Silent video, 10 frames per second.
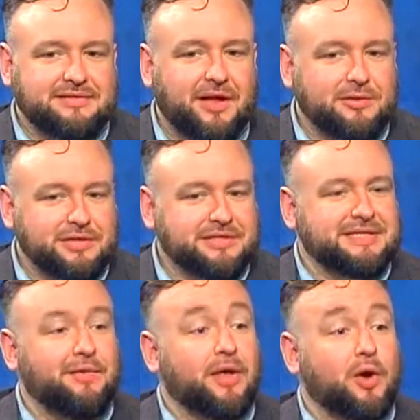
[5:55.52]
doesn't
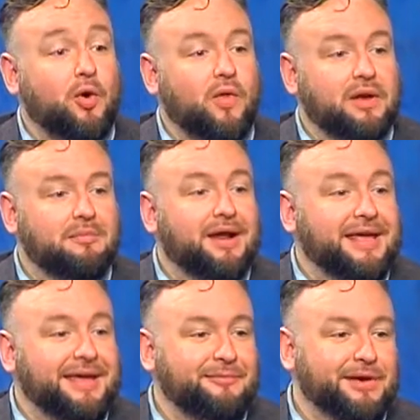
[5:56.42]
sound like a whole lot of
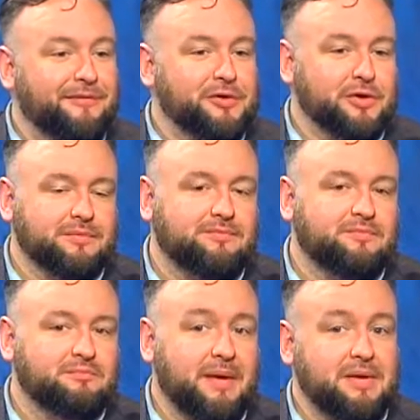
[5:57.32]
money whenever you're
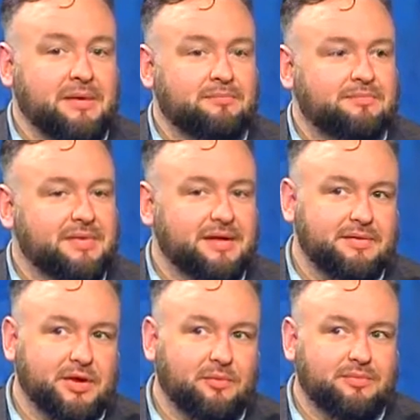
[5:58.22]
maybe
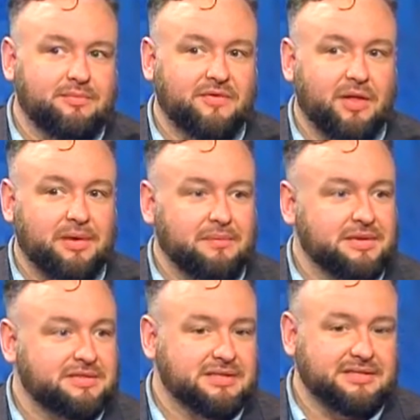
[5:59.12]
developing a
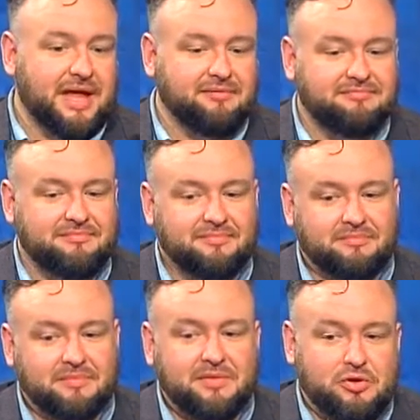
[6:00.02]
business that
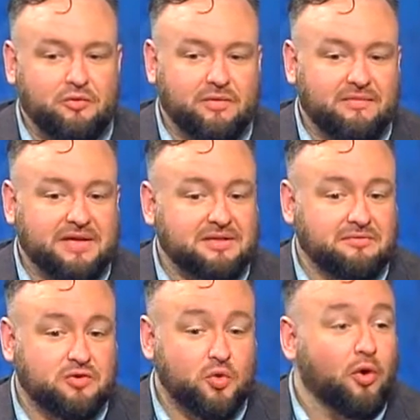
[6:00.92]
you've invested
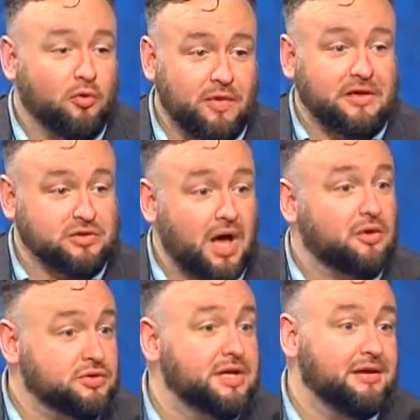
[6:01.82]

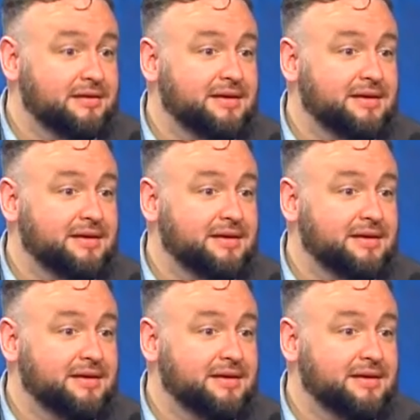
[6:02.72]
$200,000 in.